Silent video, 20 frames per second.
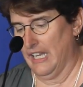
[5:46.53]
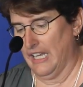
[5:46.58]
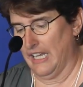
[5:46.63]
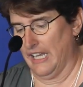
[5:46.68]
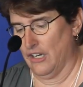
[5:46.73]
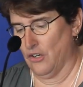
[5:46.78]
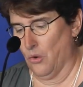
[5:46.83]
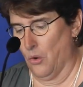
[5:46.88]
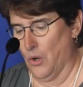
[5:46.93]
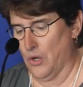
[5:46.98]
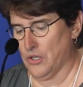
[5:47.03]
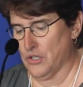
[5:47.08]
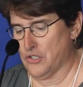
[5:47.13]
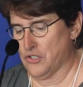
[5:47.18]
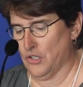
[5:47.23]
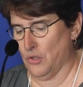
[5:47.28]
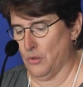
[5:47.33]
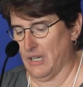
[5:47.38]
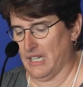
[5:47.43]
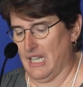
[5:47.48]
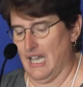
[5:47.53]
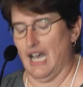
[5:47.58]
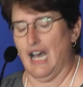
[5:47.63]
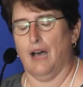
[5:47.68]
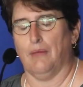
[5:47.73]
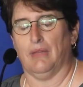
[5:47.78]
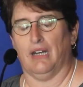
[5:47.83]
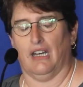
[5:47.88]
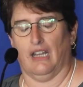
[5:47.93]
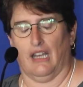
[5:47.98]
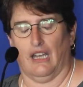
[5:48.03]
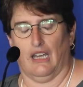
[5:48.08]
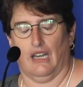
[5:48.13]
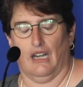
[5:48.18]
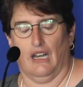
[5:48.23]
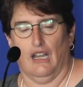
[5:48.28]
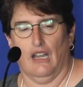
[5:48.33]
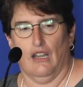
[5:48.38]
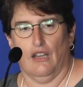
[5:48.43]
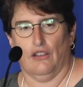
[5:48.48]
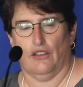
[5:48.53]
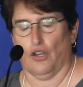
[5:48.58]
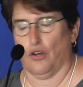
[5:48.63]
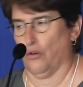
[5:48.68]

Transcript: in order to accommodate the